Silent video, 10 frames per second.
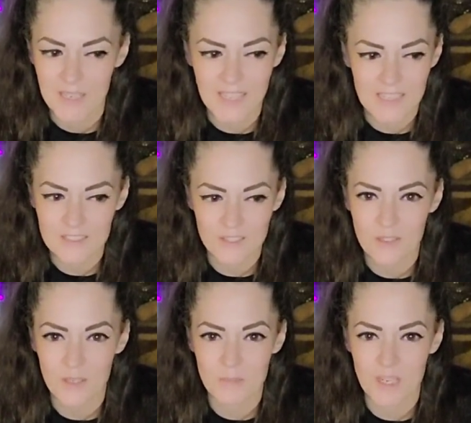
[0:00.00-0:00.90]
my cats
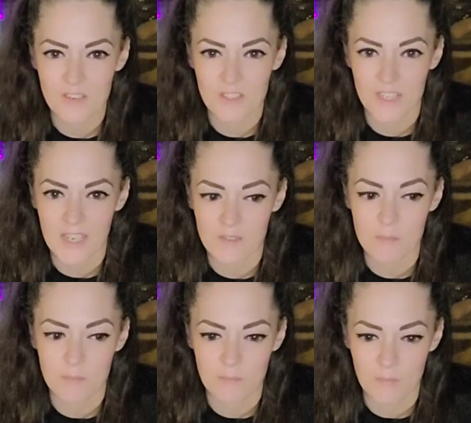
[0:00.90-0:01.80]
don't come down here. I
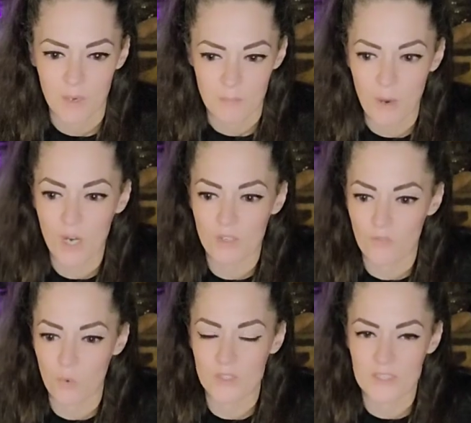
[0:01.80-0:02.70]
have a, a bar
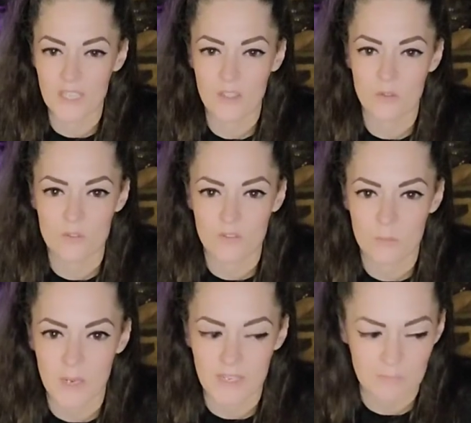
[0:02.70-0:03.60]
of wood that goes over
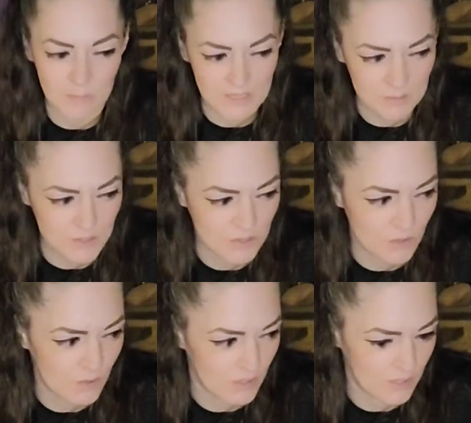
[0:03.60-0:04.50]
my basement
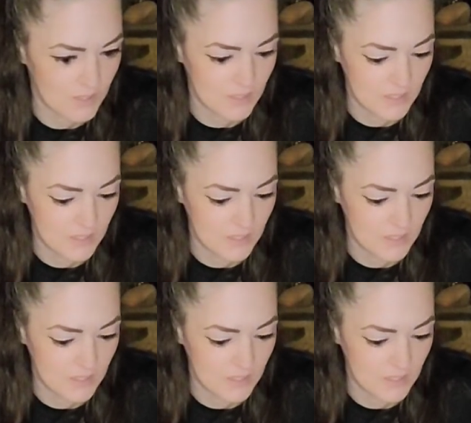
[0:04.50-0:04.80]
door